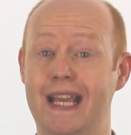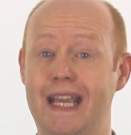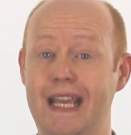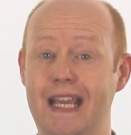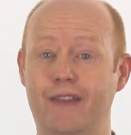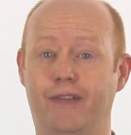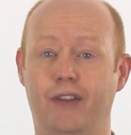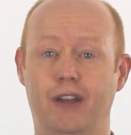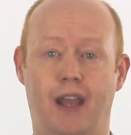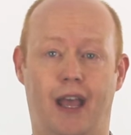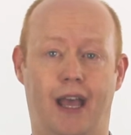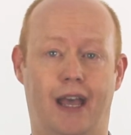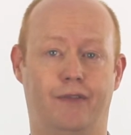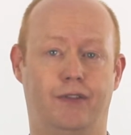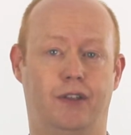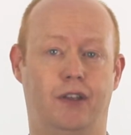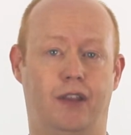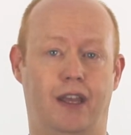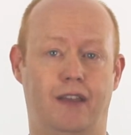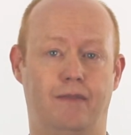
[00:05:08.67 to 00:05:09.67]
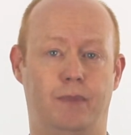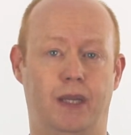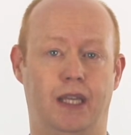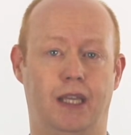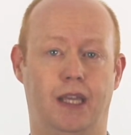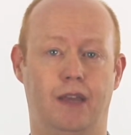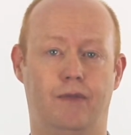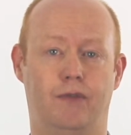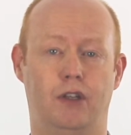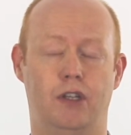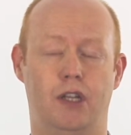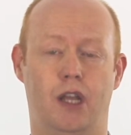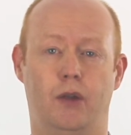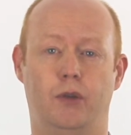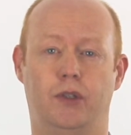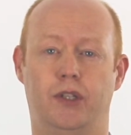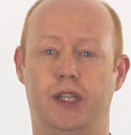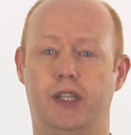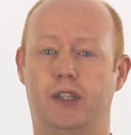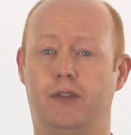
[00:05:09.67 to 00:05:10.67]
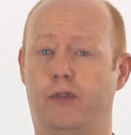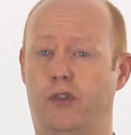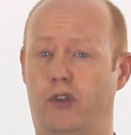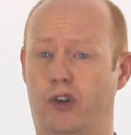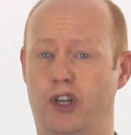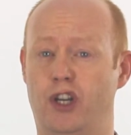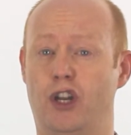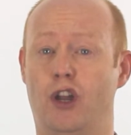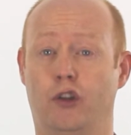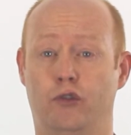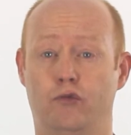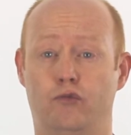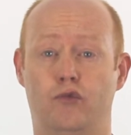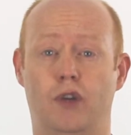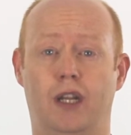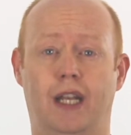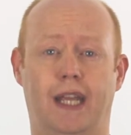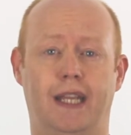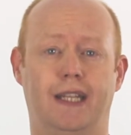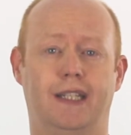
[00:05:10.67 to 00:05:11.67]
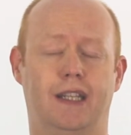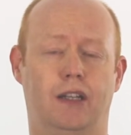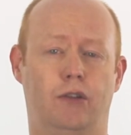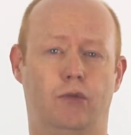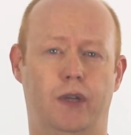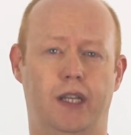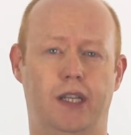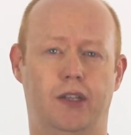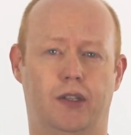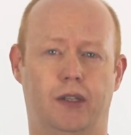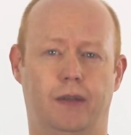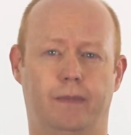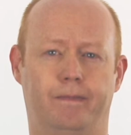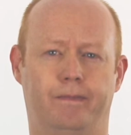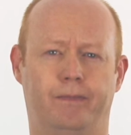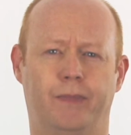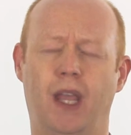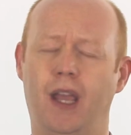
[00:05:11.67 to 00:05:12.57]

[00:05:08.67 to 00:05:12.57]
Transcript: even after they've been given notice for an unrelated reason.